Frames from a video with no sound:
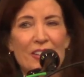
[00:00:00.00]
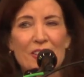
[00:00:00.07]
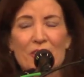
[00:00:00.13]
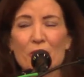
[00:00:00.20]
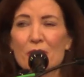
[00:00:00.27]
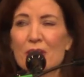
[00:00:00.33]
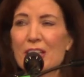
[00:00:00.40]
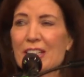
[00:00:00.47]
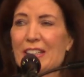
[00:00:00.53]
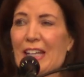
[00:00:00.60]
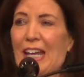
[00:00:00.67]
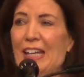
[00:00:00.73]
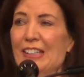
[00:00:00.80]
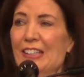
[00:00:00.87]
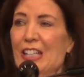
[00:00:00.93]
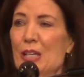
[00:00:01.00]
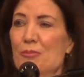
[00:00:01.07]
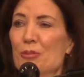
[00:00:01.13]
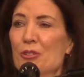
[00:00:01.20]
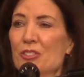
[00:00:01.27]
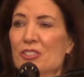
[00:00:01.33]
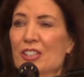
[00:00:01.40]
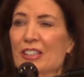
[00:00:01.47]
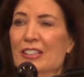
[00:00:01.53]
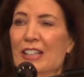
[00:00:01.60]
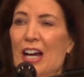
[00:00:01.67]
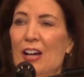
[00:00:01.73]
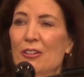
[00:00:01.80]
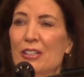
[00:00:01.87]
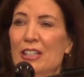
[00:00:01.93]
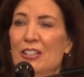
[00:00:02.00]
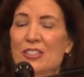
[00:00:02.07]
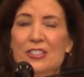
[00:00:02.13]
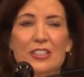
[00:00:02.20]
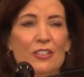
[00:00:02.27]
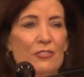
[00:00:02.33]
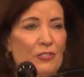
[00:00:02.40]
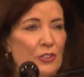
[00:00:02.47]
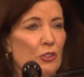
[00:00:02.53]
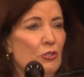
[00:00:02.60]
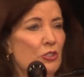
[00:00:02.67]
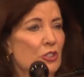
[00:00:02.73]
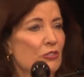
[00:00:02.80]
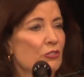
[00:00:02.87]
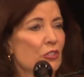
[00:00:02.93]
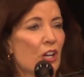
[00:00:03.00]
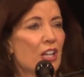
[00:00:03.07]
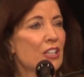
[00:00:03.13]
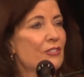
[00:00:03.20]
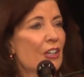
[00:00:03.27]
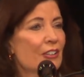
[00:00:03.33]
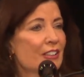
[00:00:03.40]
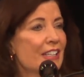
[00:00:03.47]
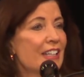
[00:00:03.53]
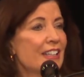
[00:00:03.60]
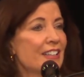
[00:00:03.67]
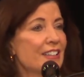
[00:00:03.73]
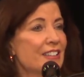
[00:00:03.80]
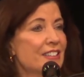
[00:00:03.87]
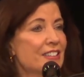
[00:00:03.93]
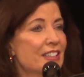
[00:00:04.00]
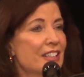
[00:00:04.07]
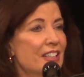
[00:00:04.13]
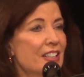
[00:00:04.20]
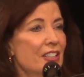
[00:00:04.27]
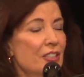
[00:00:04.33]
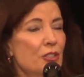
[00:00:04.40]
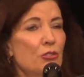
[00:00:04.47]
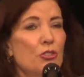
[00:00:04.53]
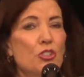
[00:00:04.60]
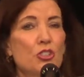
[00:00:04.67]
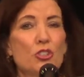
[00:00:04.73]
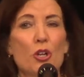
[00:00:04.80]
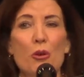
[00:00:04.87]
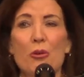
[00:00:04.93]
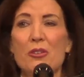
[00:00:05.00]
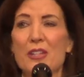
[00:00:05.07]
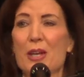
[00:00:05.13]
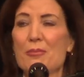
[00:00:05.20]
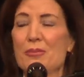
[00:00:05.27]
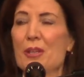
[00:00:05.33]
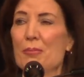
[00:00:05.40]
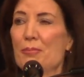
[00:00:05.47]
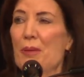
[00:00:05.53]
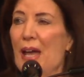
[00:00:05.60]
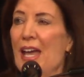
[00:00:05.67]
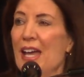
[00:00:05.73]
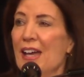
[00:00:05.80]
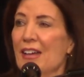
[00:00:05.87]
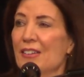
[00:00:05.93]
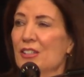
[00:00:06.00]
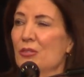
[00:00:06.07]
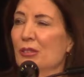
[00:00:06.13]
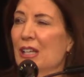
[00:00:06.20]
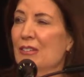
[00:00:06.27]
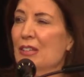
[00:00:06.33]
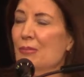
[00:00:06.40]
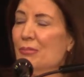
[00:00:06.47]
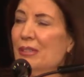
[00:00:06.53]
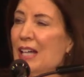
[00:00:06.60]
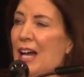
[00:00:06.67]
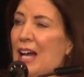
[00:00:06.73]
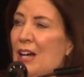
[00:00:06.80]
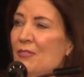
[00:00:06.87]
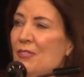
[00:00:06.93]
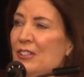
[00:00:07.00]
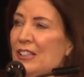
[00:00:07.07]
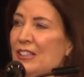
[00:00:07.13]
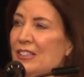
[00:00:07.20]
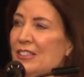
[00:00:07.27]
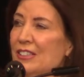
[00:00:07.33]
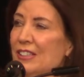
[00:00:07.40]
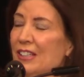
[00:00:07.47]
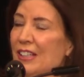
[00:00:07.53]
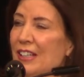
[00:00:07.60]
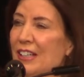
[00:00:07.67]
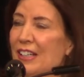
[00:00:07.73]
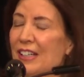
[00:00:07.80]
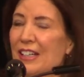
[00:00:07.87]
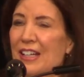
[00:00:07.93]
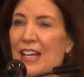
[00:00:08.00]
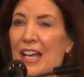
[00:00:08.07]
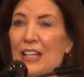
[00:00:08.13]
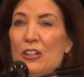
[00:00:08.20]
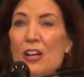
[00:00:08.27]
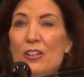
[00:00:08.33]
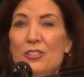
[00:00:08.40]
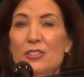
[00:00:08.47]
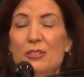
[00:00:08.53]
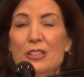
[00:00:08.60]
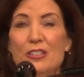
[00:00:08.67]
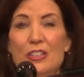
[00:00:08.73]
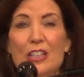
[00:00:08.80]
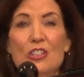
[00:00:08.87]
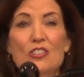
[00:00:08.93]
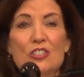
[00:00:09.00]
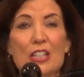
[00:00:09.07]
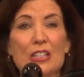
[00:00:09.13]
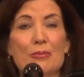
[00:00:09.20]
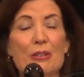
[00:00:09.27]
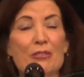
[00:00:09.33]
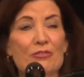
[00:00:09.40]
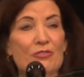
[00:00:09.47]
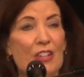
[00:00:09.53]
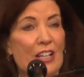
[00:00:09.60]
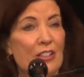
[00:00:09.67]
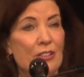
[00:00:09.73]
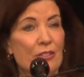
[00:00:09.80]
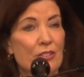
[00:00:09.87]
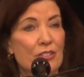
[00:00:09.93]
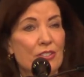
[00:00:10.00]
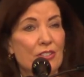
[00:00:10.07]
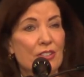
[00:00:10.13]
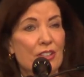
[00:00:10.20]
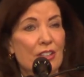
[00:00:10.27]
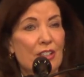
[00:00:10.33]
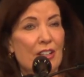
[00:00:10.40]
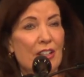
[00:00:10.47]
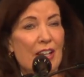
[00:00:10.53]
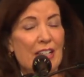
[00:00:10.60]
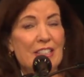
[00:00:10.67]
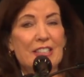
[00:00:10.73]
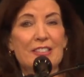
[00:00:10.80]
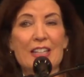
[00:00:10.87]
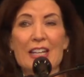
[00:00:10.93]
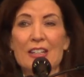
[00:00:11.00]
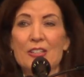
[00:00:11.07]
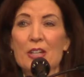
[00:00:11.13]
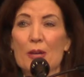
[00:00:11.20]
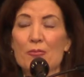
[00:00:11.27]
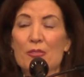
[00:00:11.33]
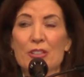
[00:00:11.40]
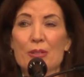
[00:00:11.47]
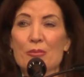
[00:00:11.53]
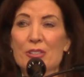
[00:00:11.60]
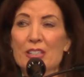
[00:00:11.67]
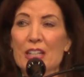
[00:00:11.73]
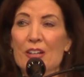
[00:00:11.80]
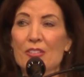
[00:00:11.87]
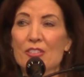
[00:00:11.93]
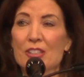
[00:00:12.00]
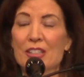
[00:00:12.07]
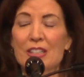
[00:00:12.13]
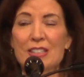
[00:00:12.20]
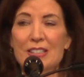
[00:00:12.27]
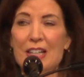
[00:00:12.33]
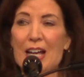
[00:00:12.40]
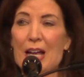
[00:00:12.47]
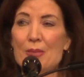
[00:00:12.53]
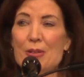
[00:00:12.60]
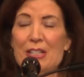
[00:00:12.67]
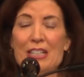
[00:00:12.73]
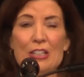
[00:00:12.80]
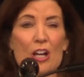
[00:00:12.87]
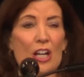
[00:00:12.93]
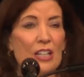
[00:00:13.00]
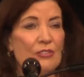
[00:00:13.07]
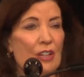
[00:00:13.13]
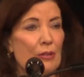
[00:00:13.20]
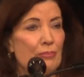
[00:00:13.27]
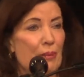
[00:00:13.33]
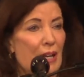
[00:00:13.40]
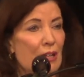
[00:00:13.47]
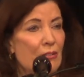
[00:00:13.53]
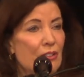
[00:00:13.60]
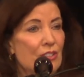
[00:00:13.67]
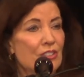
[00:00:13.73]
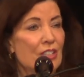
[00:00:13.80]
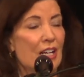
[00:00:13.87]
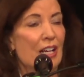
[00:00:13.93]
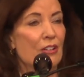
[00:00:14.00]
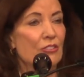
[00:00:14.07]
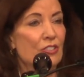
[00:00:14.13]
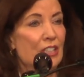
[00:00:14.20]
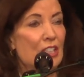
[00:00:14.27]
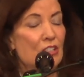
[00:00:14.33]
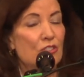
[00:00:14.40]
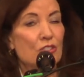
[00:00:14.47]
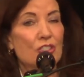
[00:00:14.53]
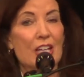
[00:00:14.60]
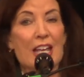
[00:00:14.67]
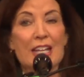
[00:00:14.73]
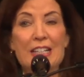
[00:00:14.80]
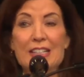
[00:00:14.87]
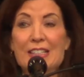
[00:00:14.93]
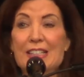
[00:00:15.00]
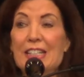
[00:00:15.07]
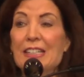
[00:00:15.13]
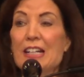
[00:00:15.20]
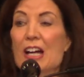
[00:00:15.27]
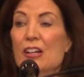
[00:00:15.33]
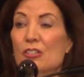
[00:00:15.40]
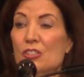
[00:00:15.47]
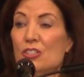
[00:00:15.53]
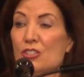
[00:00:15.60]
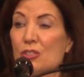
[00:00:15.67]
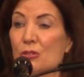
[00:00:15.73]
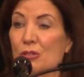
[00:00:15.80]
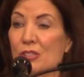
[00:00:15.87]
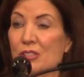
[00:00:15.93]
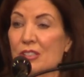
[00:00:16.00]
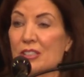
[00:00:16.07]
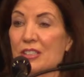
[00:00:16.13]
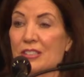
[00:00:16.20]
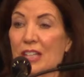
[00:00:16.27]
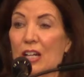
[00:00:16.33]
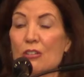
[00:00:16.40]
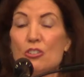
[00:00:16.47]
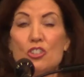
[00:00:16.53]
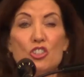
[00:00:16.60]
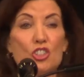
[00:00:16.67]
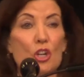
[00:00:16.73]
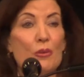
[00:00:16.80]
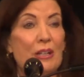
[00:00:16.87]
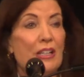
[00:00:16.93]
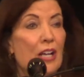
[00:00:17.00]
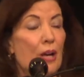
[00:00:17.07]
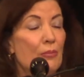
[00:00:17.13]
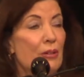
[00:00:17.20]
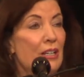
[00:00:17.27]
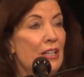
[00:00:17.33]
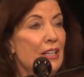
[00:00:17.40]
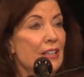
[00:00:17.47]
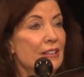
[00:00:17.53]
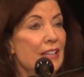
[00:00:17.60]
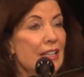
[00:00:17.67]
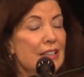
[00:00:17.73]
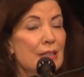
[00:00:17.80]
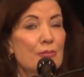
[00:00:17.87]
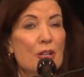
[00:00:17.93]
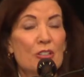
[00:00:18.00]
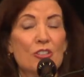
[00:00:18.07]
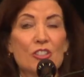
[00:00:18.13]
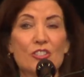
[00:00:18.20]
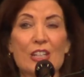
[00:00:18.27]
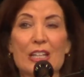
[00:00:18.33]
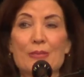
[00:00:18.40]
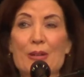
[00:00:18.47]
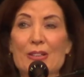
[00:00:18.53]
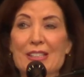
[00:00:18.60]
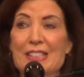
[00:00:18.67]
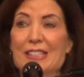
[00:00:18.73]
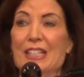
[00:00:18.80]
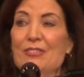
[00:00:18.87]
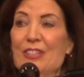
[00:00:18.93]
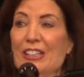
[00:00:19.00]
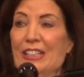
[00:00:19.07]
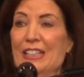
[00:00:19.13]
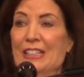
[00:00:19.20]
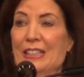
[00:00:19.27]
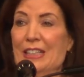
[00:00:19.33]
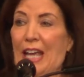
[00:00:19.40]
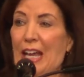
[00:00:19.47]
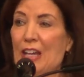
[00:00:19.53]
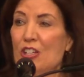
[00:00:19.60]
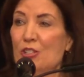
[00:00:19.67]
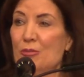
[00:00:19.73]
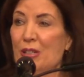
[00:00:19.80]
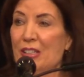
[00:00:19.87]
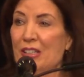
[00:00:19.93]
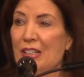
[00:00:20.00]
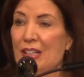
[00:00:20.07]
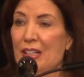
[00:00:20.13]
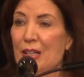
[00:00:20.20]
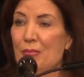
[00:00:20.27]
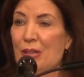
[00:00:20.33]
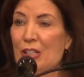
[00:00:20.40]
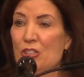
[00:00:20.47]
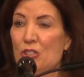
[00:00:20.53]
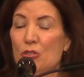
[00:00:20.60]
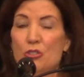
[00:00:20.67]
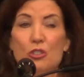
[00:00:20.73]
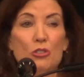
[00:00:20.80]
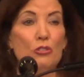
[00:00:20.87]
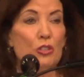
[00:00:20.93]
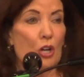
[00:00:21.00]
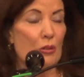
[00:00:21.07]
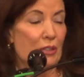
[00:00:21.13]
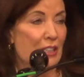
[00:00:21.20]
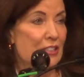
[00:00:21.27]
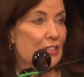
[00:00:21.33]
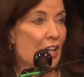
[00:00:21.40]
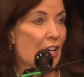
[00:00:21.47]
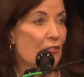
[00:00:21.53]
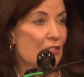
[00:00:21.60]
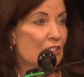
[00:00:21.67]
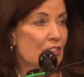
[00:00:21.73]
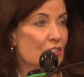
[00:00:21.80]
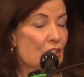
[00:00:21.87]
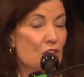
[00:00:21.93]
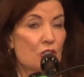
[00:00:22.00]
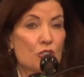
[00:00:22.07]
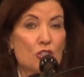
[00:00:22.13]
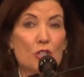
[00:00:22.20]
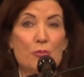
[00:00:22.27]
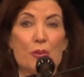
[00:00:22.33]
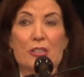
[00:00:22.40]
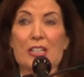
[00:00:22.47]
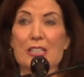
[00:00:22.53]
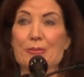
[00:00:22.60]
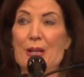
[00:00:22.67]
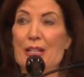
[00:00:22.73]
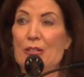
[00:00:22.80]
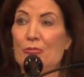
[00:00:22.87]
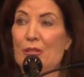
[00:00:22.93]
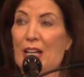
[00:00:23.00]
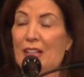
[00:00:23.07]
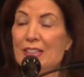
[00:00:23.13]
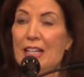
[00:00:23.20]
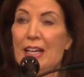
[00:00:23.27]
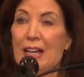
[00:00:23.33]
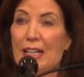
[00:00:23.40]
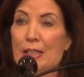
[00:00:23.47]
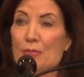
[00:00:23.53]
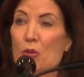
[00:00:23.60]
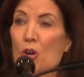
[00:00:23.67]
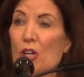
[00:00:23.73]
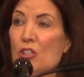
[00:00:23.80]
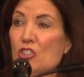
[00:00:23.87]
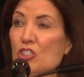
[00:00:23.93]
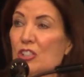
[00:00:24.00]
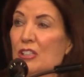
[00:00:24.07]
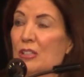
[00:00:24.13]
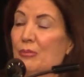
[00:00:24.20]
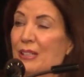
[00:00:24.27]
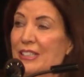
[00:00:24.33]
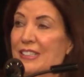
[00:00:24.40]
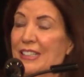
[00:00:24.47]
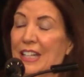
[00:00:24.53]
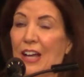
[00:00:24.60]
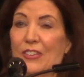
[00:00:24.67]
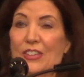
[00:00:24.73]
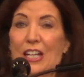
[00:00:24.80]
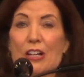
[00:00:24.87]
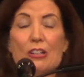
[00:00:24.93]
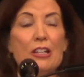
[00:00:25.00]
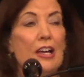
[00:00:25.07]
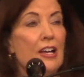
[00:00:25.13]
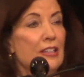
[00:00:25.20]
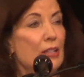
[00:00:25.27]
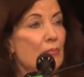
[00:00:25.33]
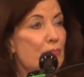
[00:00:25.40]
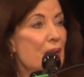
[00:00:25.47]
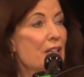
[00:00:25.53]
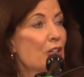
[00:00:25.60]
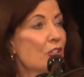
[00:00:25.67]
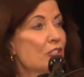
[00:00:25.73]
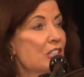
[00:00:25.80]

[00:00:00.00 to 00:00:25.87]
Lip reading: you're the gatekeepers, the guardians to the future for all of our kids. You show them the path. You give them confidence. And also you teach them to be fighters and stand up for themselves. In this time, we need all of our parents, our teachers, and indeed our students to start showing up. Let them understand about civic engagement. Means you do go to these offices, that you do participate in rallies. And the more children we see out there, the bigger